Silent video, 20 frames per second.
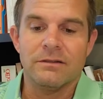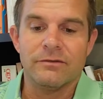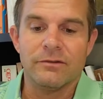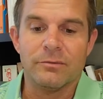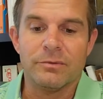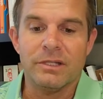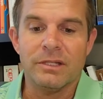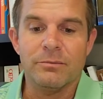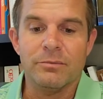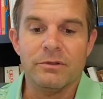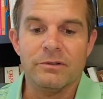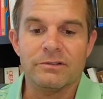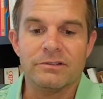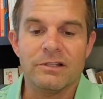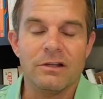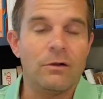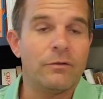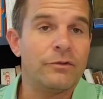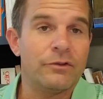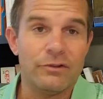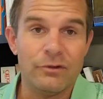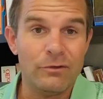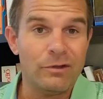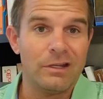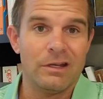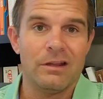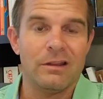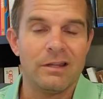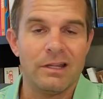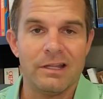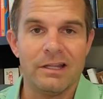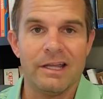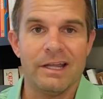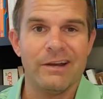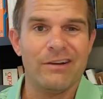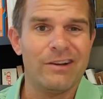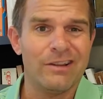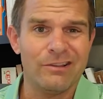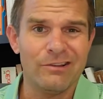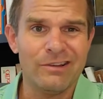for people so if you're doing anything in that
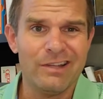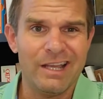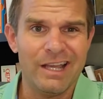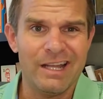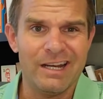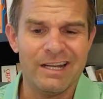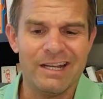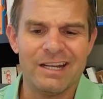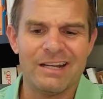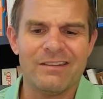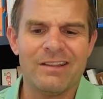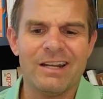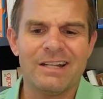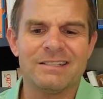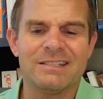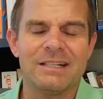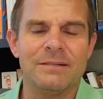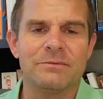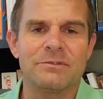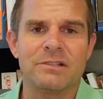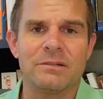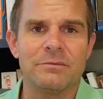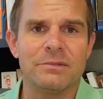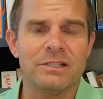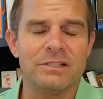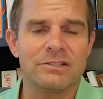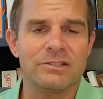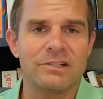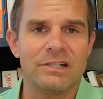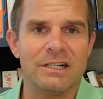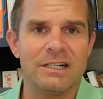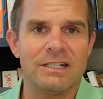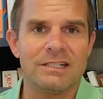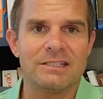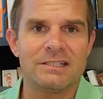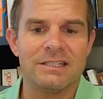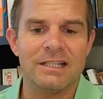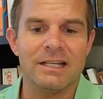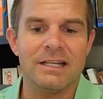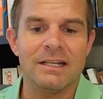area look at it and a lot of times some of these
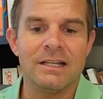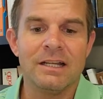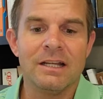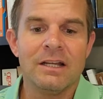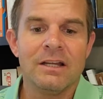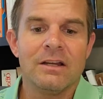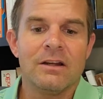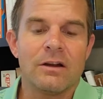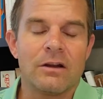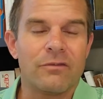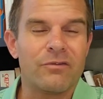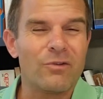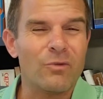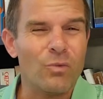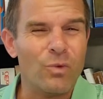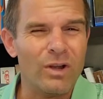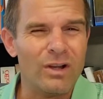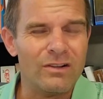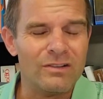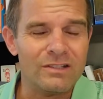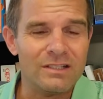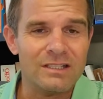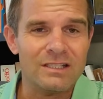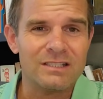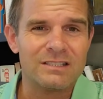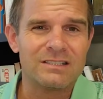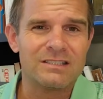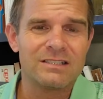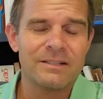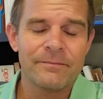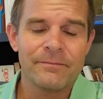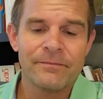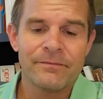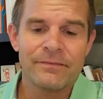credits that are for wellness